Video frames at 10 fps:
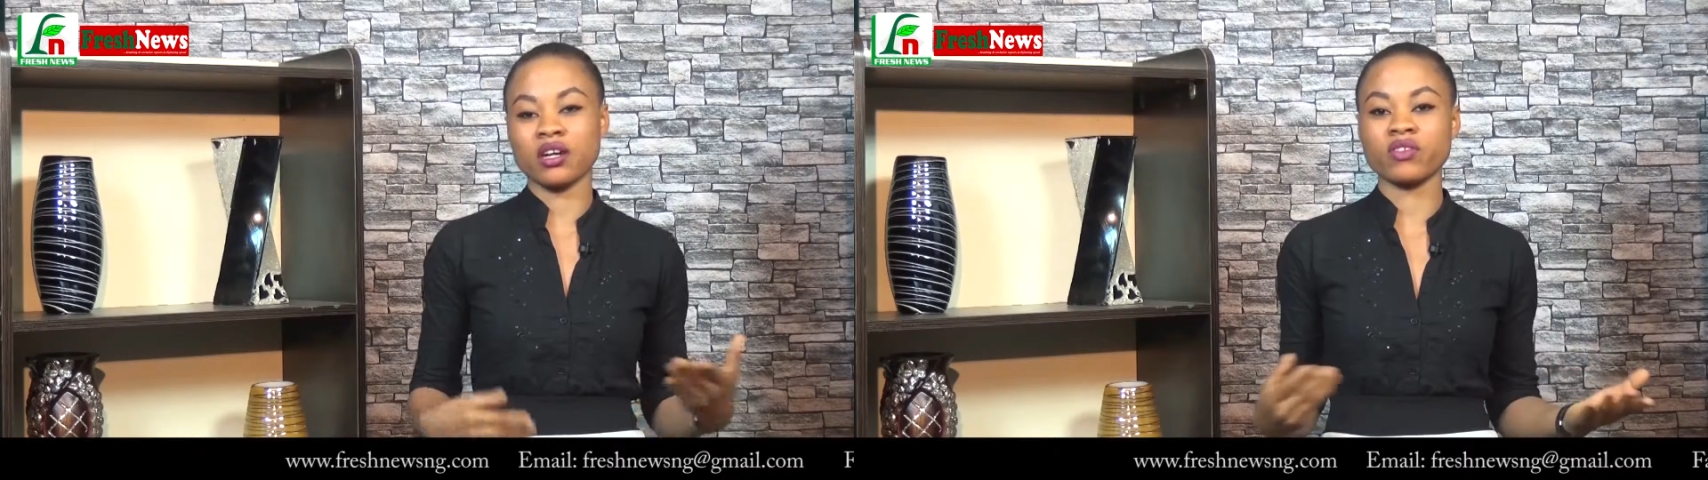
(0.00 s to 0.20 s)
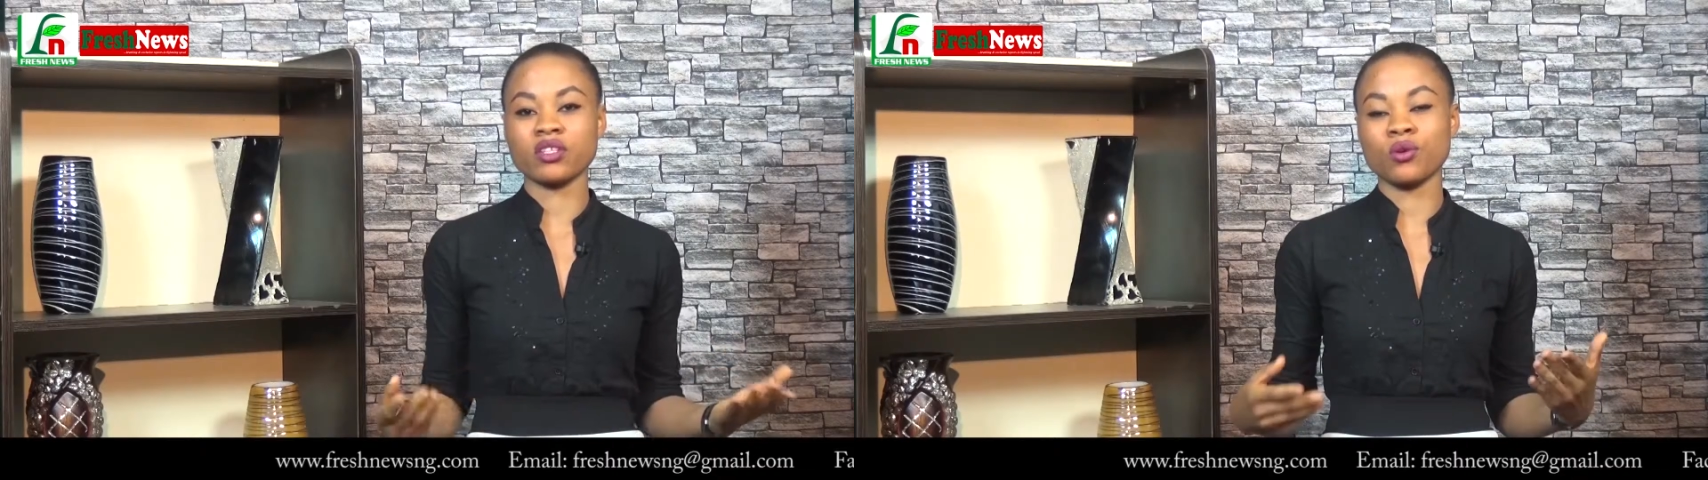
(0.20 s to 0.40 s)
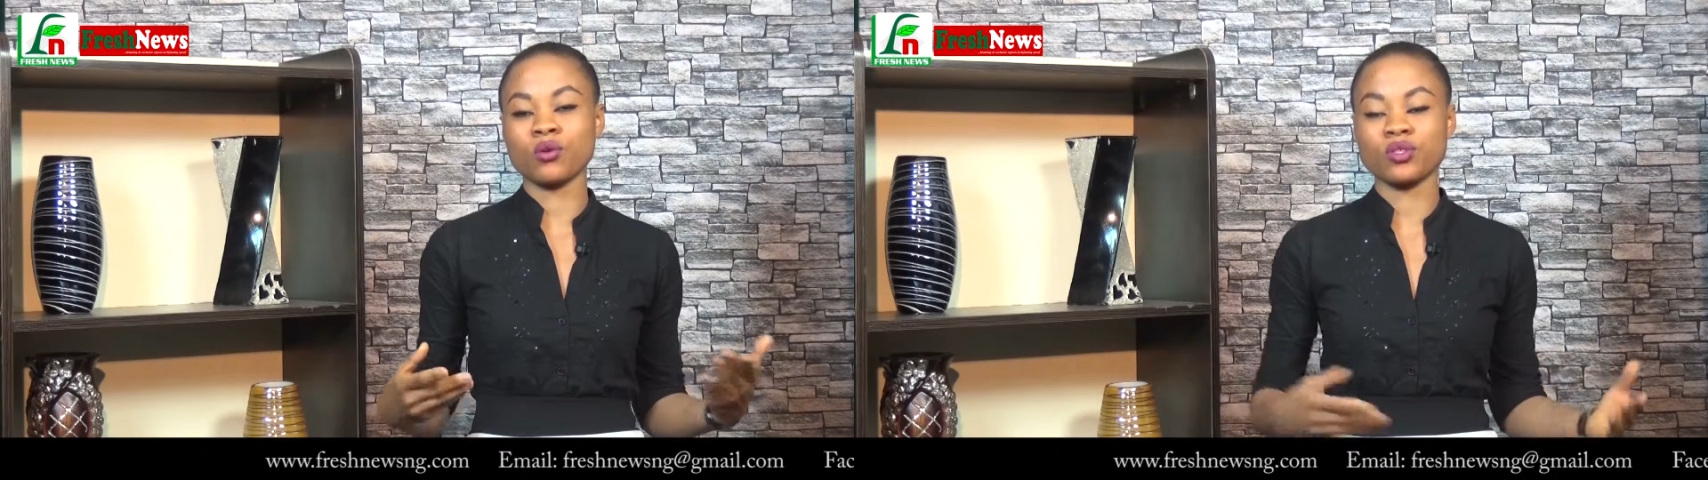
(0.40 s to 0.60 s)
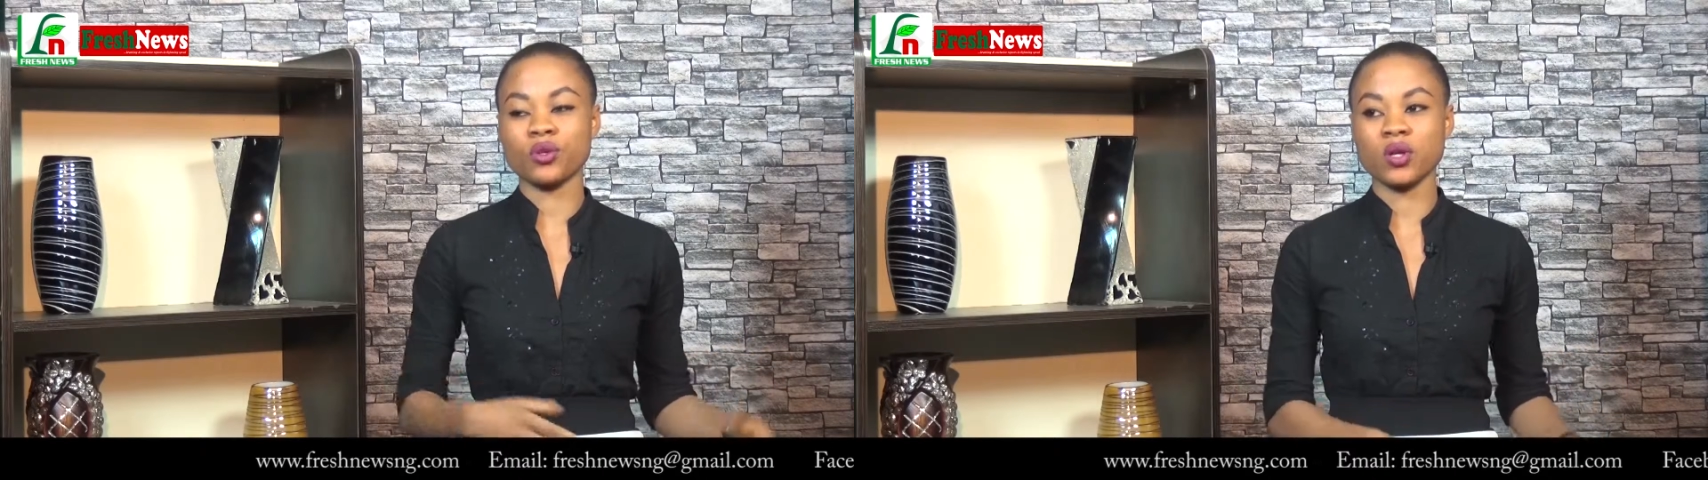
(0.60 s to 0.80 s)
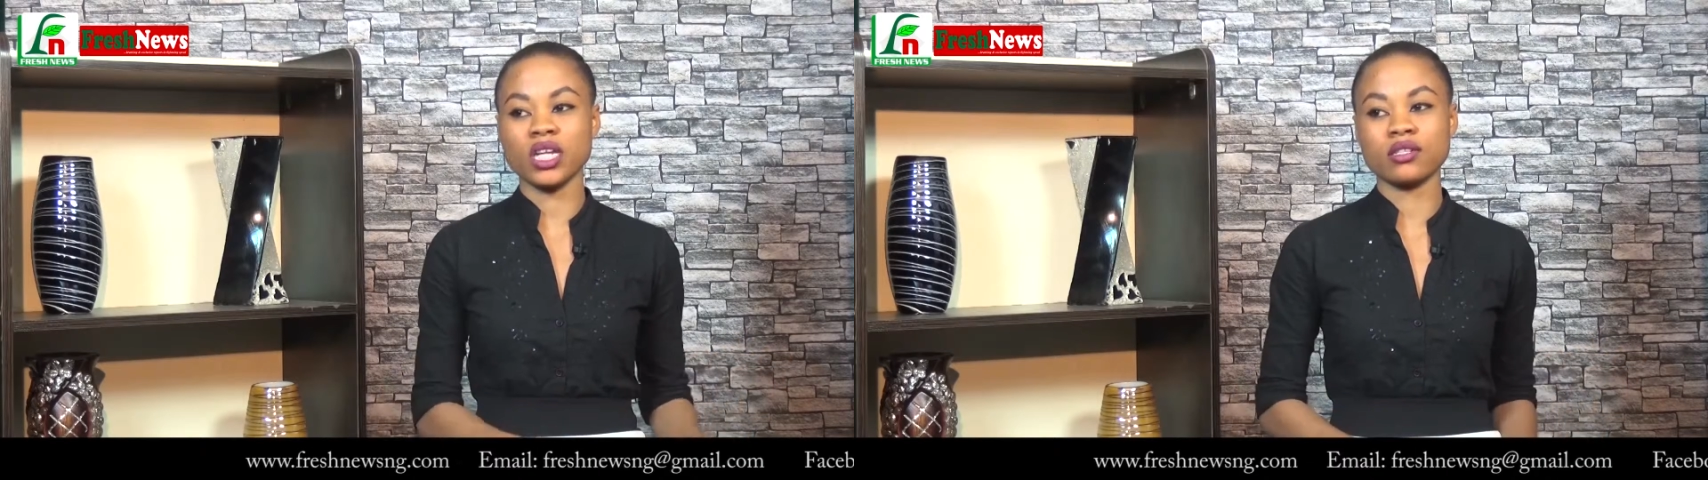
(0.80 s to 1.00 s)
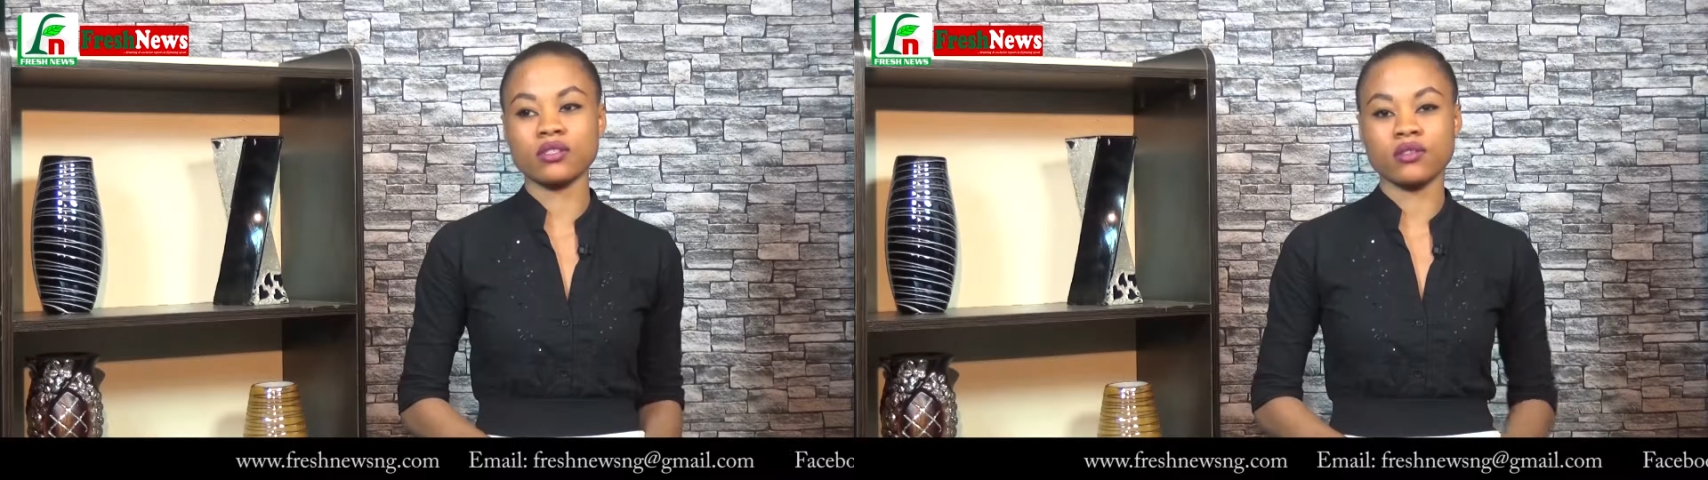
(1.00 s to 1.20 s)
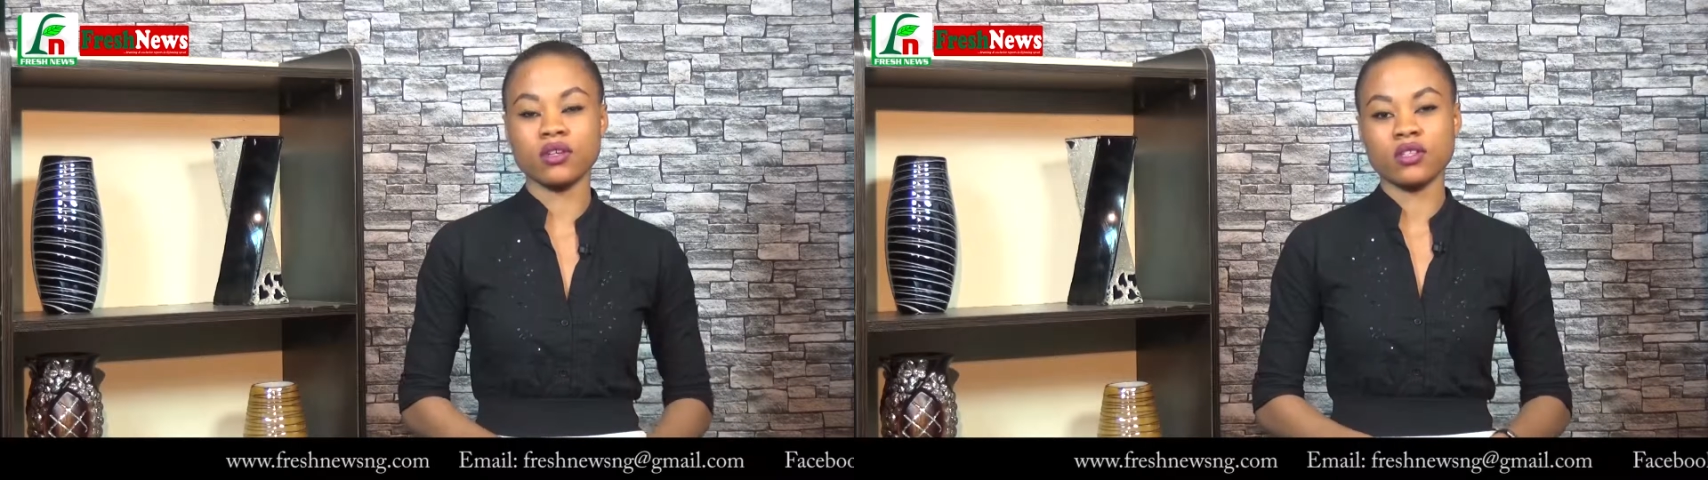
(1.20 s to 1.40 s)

after the whole tour and